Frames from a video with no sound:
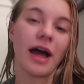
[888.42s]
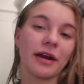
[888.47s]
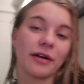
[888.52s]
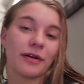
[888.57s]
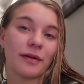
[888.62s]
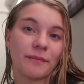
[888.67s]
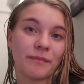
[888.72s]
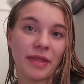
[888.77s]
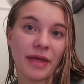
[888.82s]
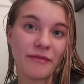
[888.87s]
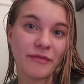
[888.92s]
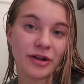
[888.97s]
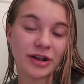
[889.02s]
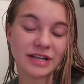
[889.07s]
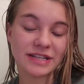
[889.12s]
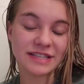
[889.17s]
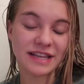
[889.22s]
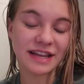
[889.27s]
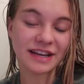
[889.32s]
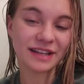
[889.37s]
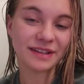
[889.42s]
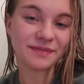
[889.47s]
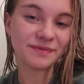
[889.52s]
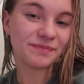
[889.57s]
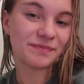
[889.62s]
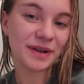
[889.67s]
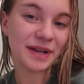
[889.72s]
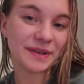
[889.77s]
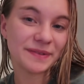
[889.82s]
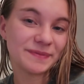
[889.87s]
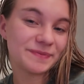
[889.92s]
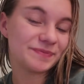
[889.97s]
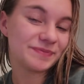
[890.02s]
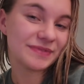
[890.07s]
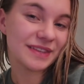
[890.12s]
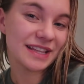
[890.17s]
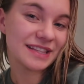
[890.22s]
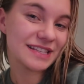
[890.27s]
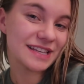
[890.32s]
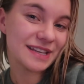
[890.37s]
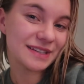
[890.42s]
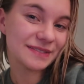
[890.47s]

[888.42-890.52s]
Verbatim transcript: I don't know. I'm very excited, but that's